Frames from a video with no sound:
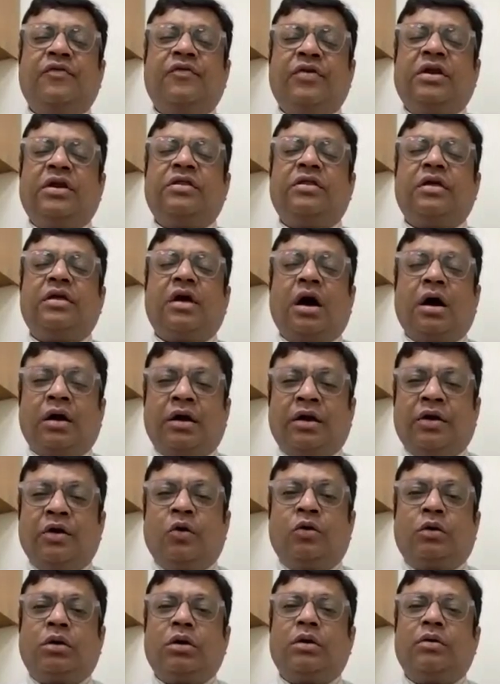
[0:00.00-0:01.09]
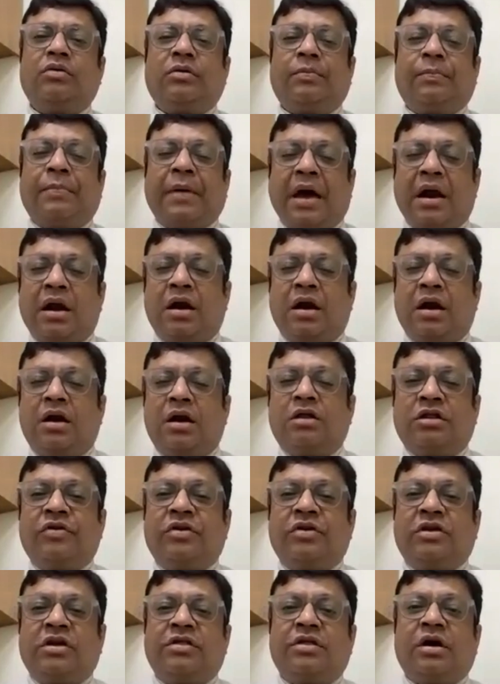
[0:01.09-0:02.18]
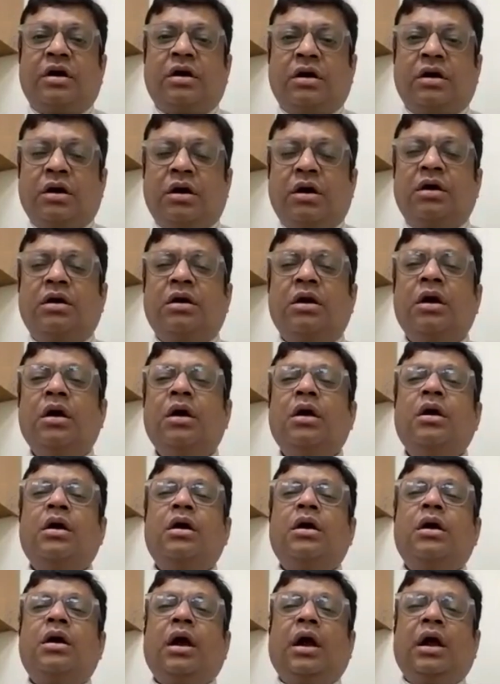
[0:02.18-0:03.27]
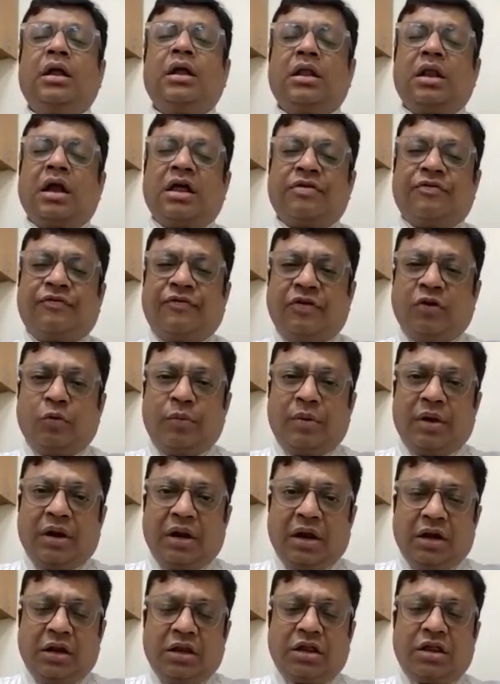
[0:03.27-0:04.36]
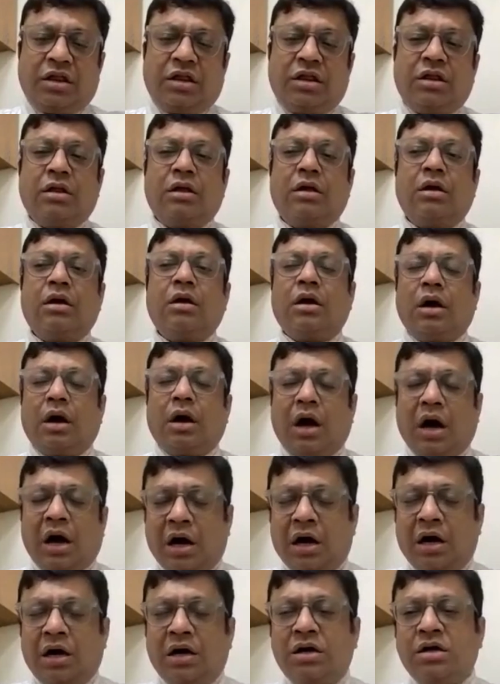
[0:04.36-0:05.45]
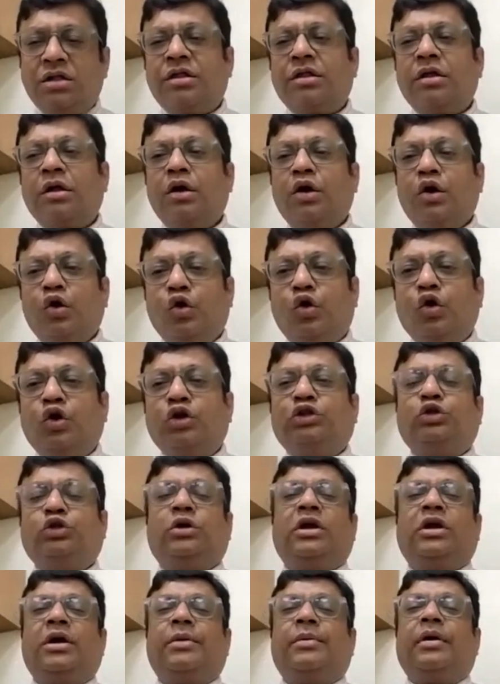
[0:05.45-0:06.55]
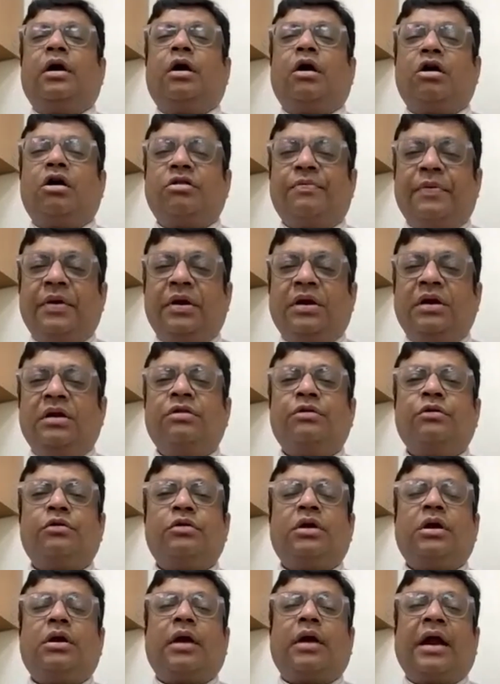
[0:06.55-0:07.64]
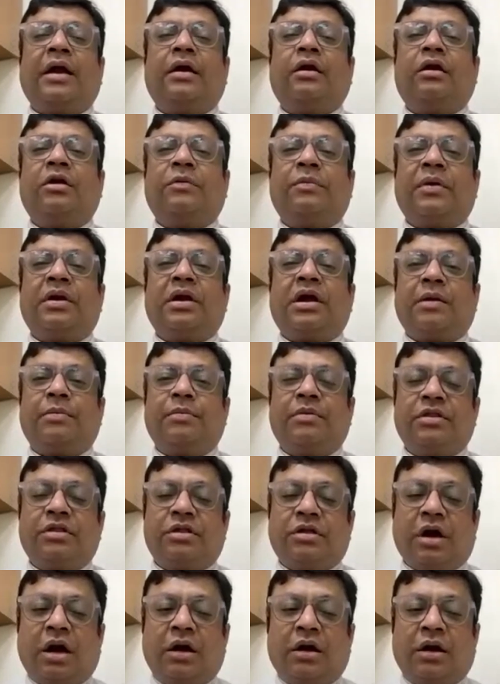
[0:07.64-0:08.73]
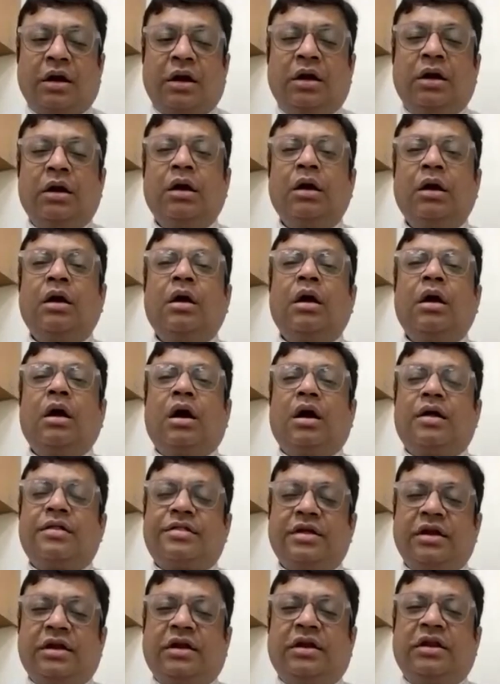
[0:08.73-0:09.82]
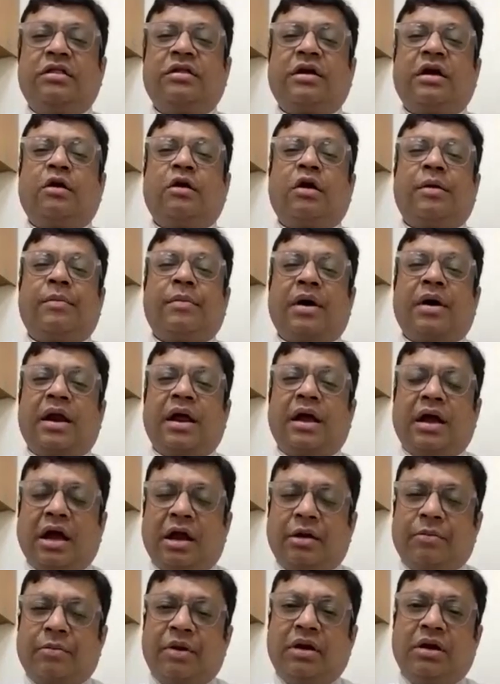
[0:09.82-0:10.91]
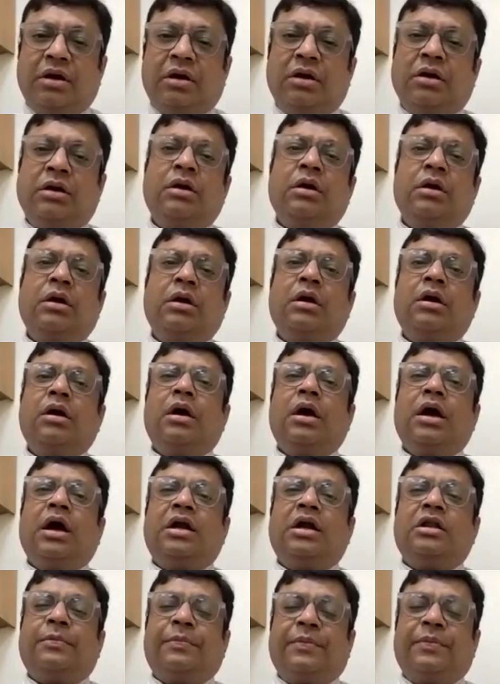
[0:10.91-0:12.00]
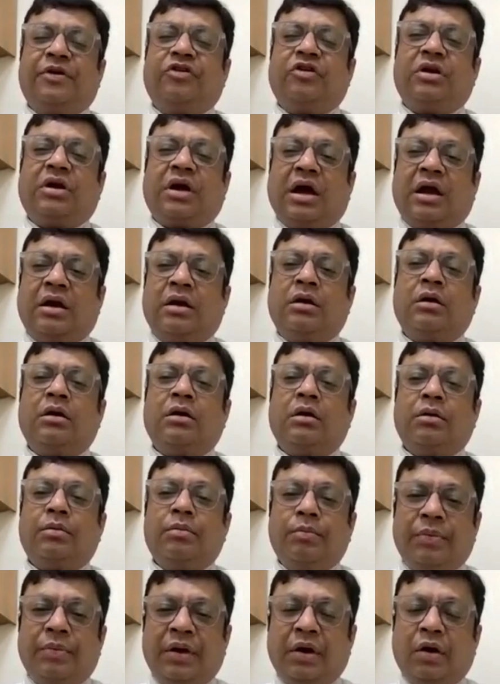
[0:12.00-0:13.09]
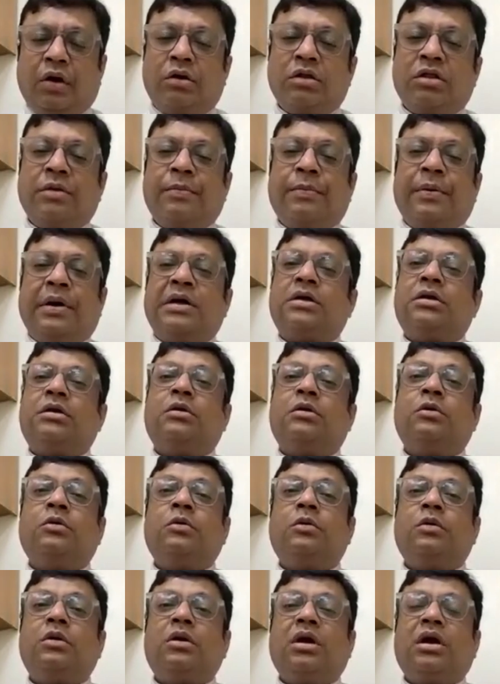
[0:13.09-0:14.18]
if it is acute paralysis which has occurred in the last few minutes, hours, go to a nearby hospital so the right treatment can be started. A CT scan or MRI can be done and the patient can be on the path to